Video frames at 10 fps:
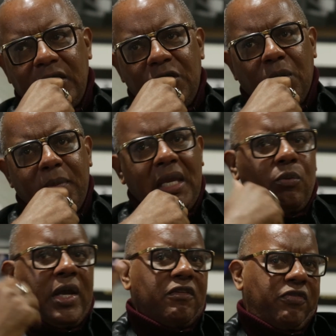
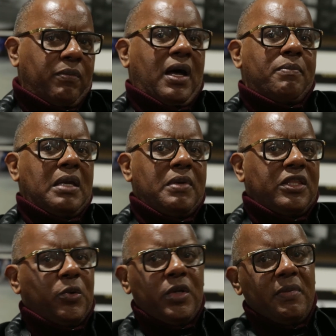wait for about maybe
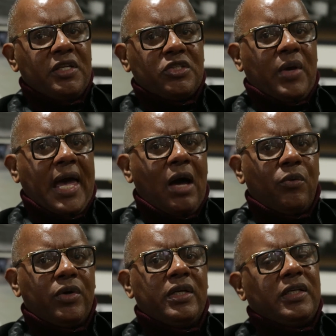30 minutes to an
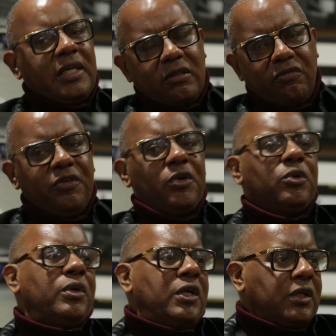hour, get the film,